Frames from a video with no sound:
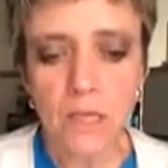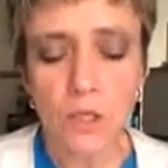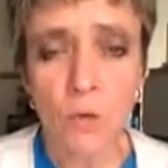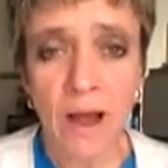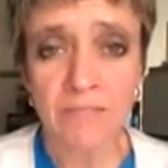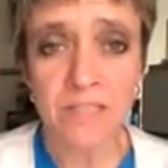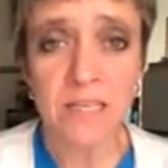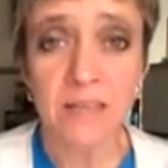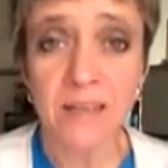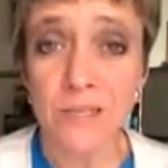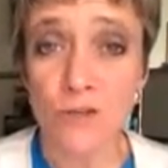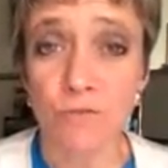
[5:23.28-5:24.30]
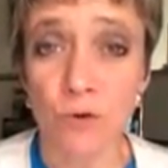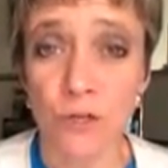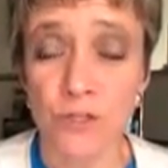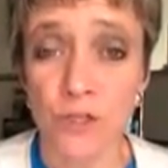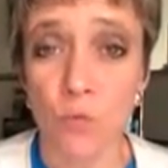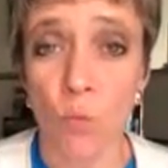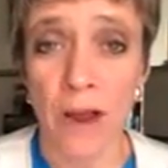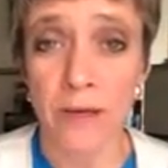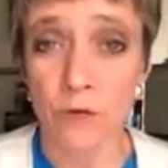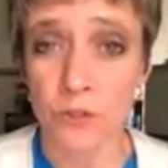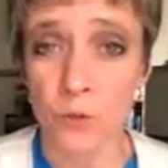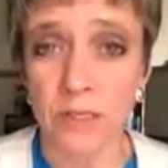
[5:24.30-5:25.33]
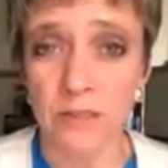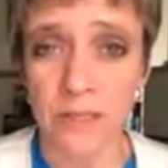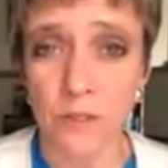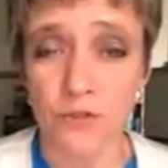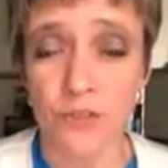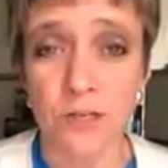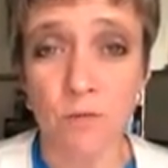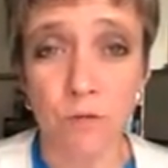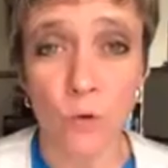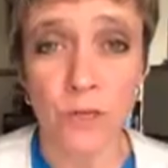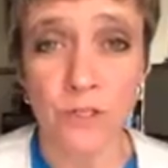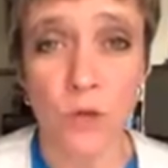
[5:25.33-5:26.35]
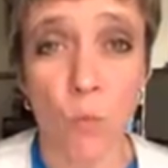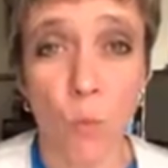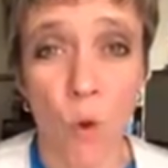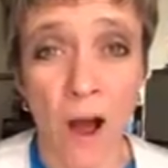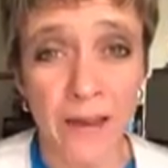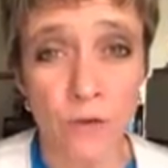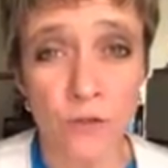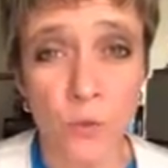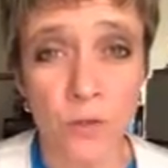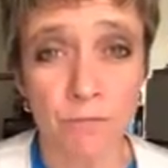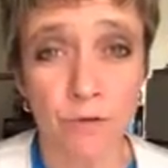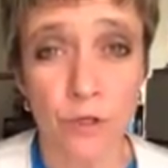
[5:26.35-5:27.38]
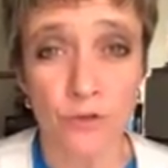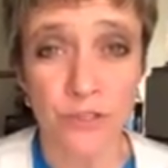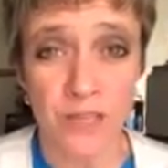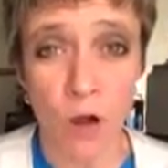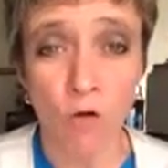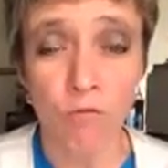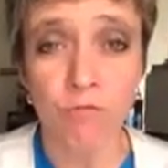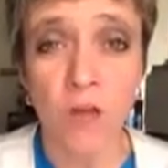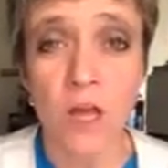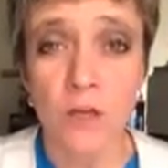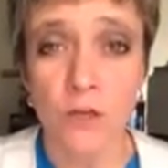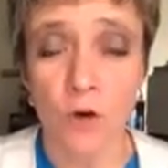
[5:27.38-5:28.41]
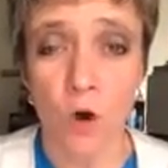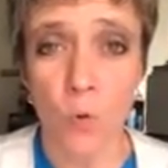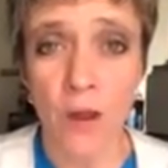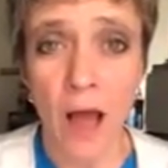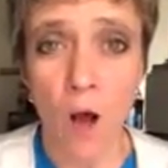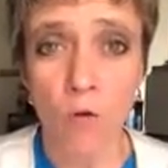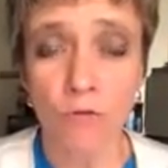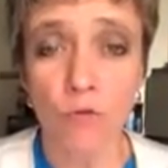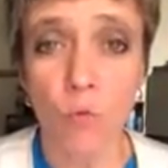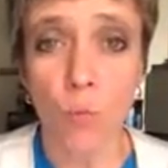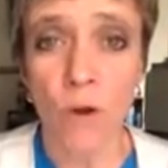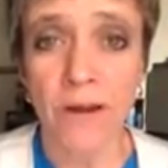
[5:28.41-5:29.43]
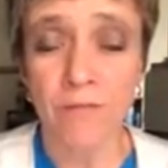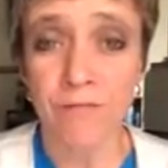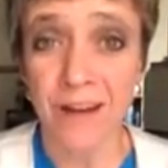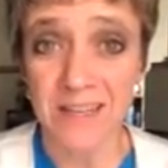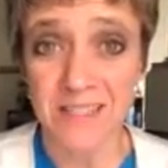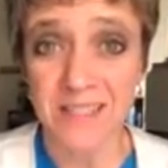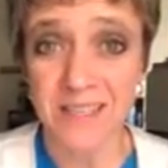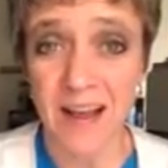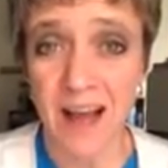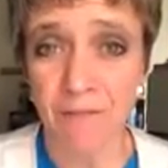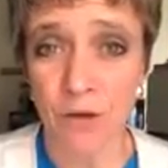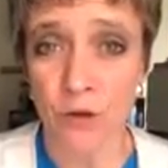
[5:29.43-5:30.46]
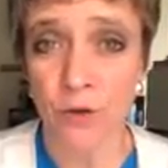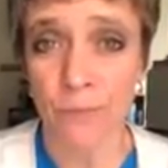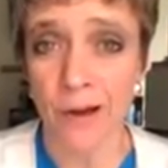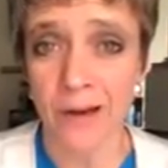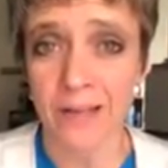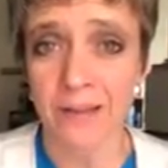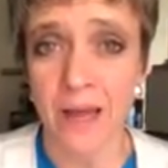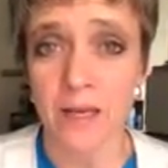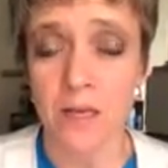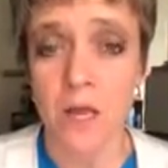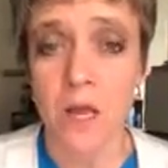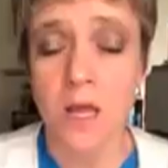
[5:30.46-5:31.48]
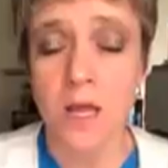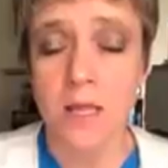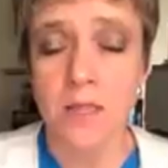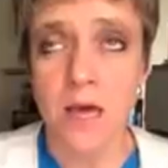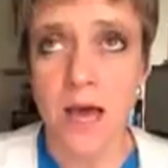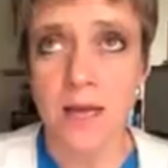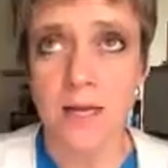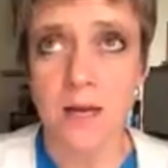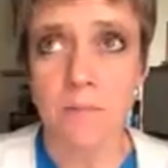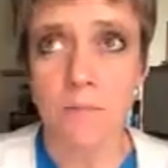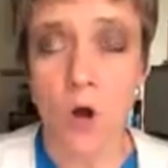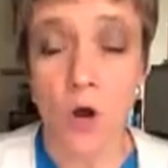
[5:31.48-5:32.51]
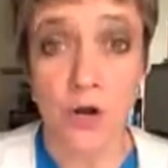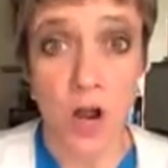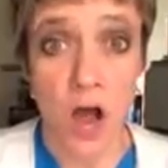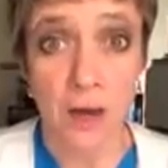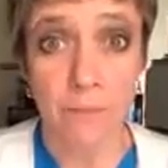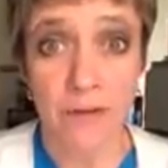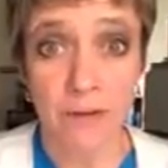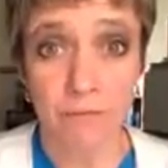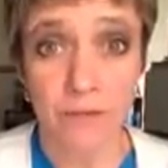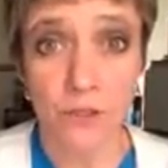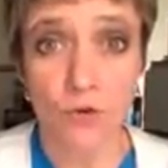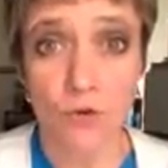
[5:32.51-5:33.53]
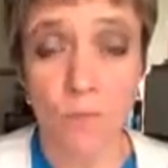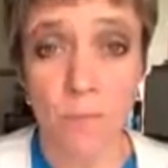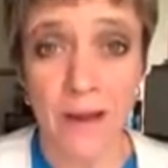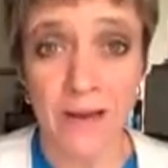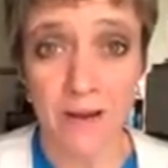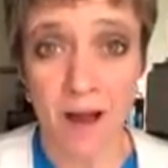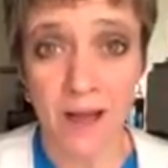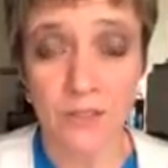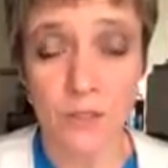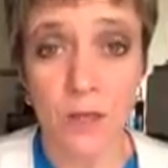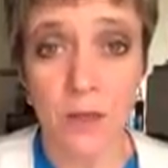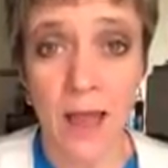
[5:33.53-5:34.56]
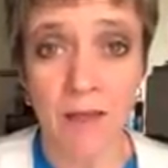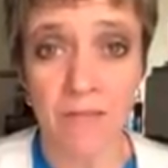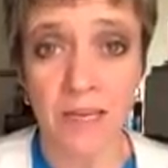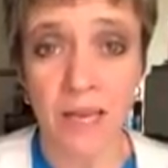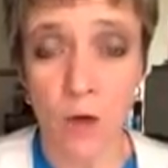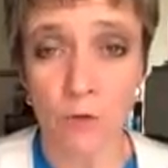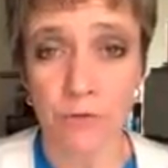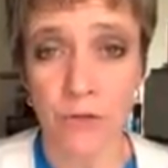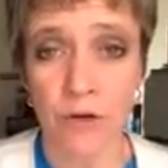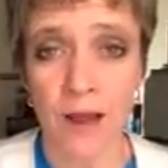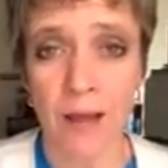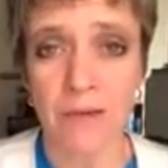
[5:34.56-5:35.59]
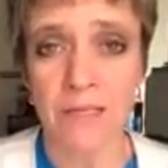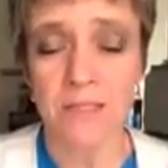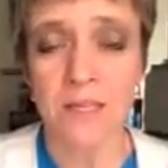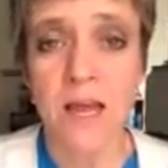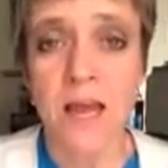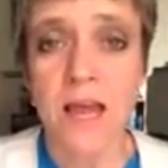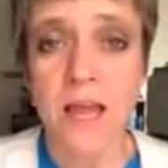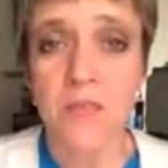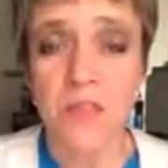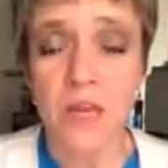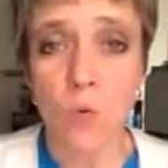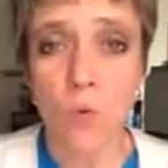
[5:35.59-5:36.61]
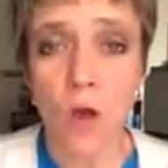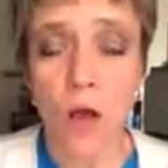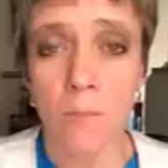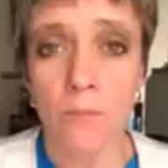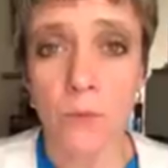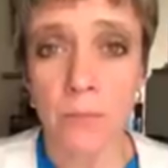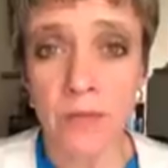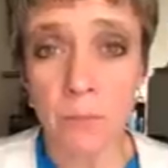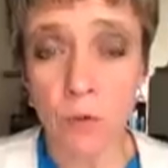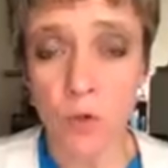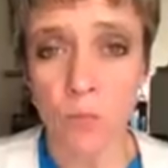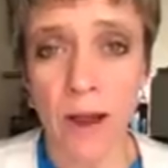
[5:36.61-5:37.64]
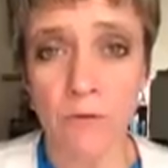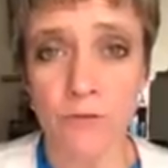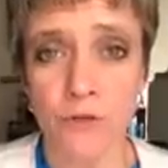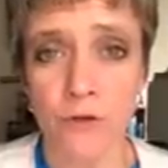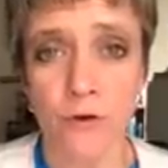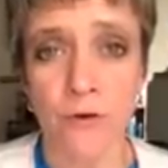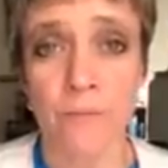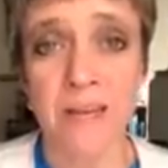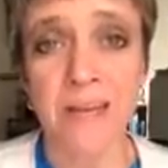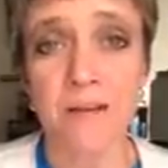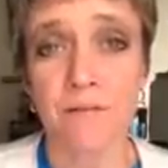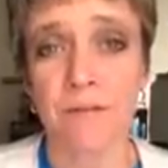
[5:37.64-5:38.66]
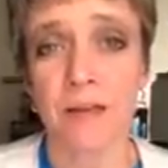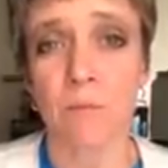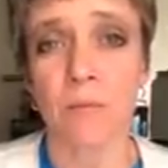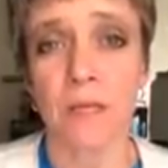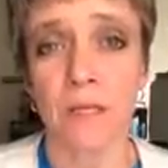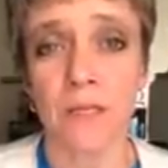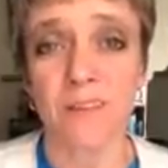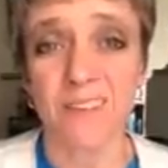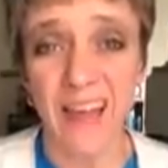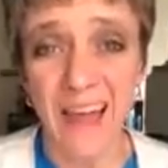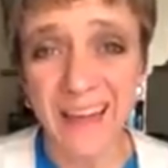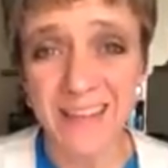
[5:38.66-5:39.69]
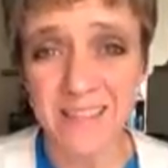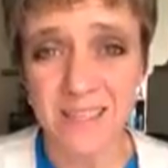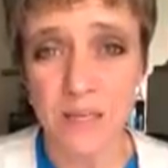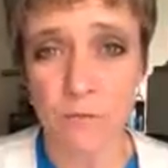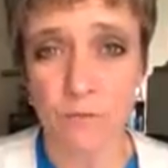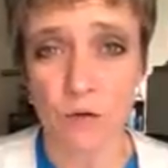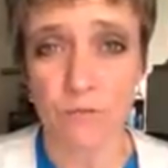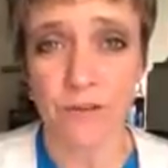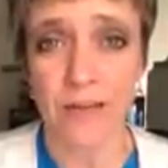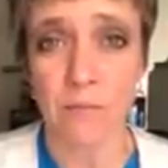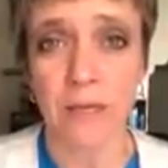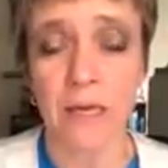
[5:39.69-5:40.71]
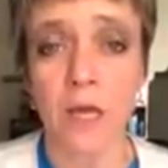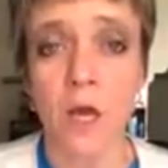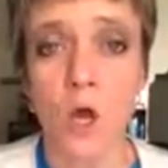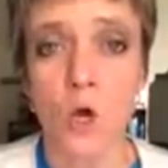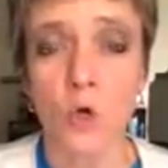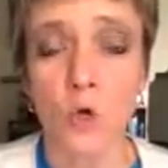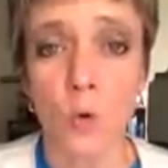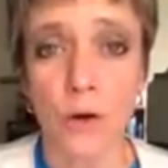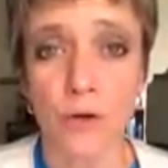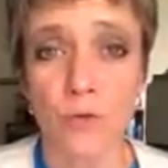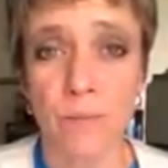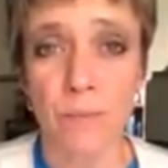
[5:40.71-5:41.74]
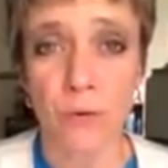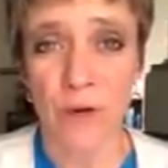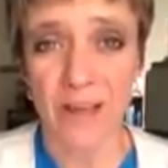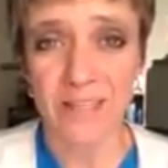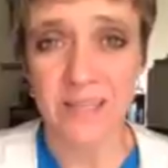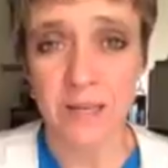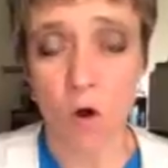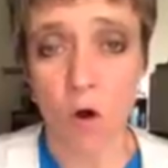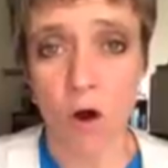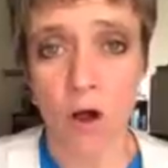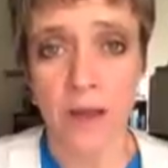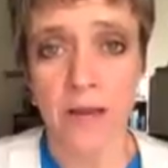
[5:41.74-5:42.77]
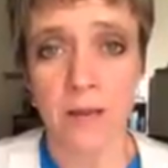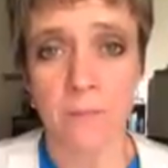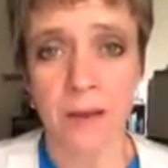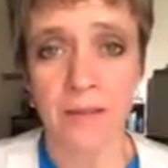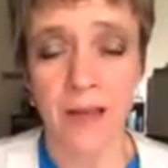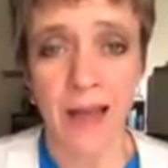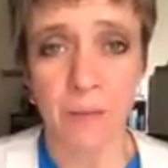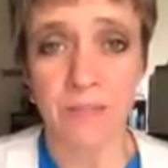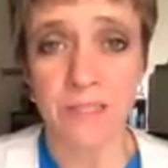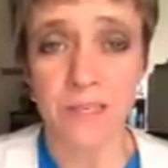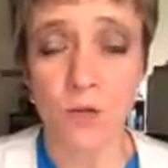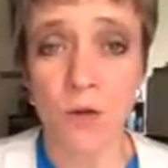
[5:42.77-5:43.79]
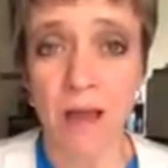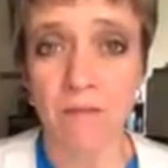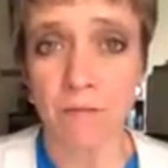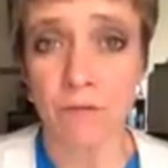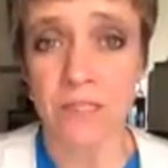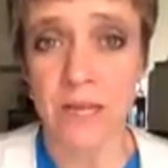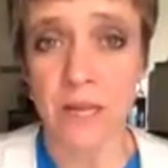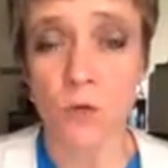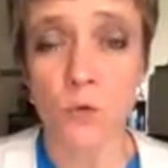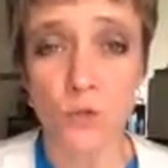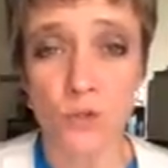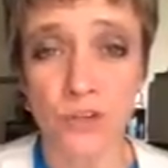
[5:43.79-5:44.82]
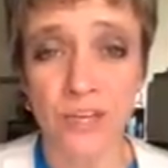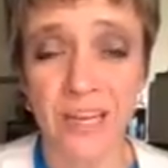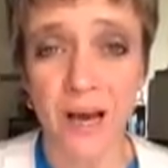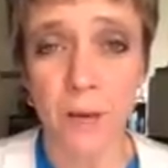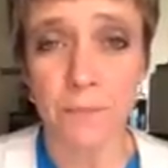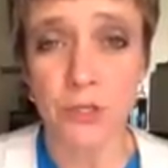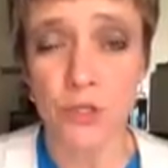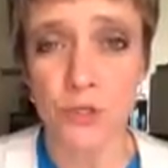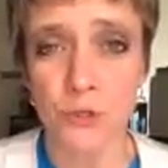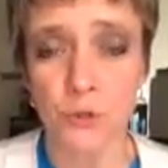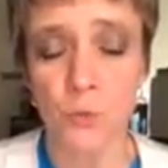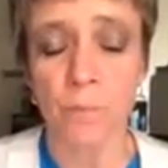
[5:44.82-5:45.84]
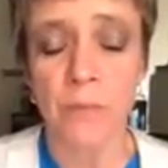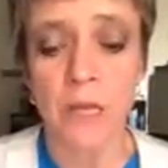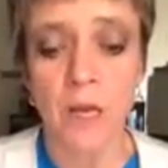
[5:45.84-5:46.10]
you have to get laser focused on why you're doing things. You need to focus on why you do it for yourself, your own health. What effects is it having on your body that are not beneficial by not having healthier habits? And then the people around you, your immediate family, the legacy of your family. Who are you impressing on by the habits that you have every day? Who's looking up to you?